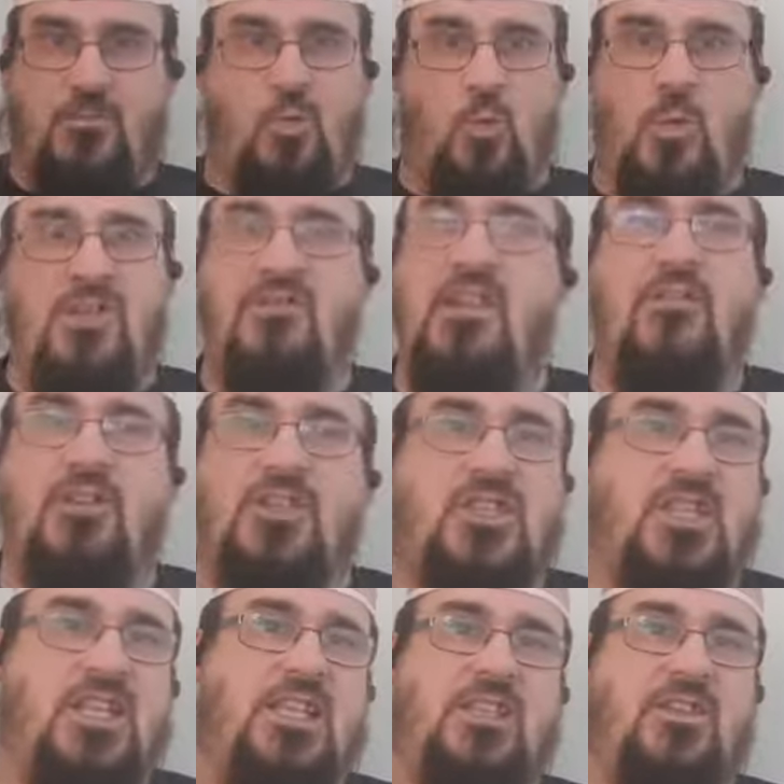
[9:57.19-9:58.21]
We've never
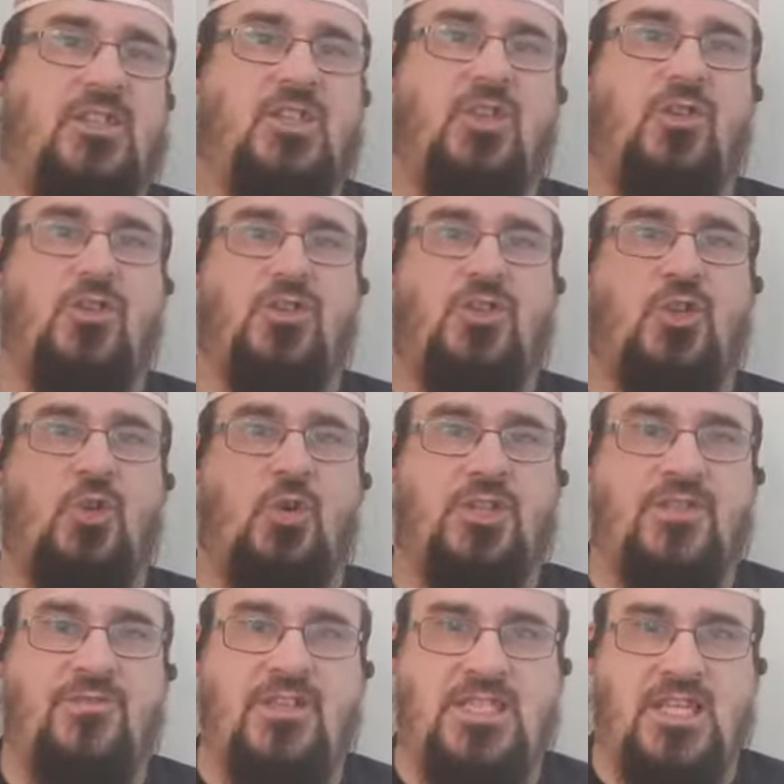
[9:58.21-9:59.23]
seen the sort of the
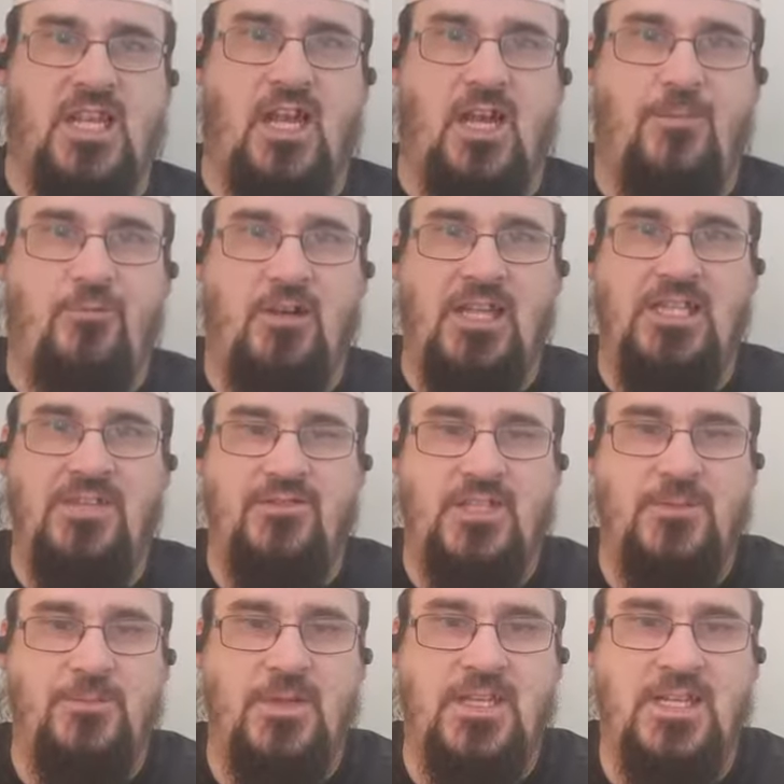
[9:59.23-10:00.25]
swords of Islam, relatively
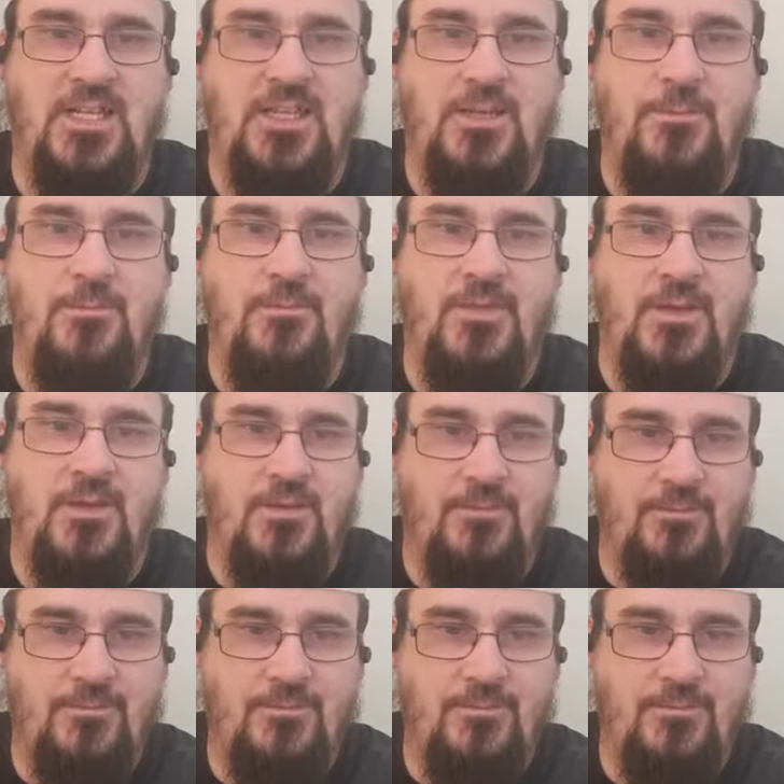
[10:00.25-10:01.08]
speaking. The, the,